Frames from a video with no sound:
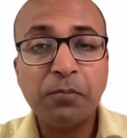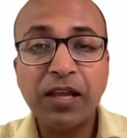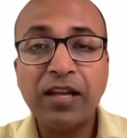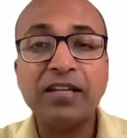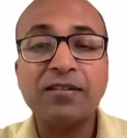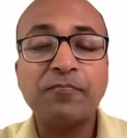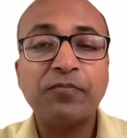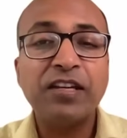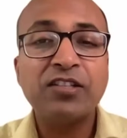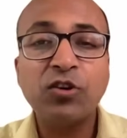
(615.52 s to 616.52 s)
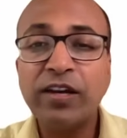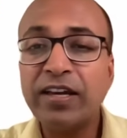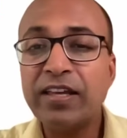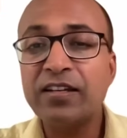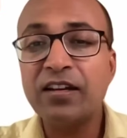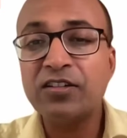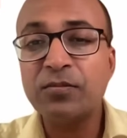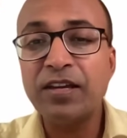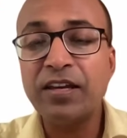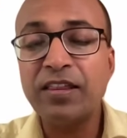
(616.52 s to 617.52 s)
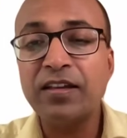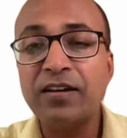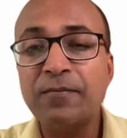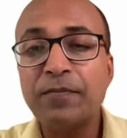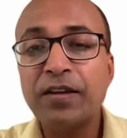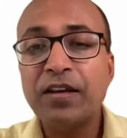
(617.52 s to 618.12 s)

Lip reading: planet is going in to be in the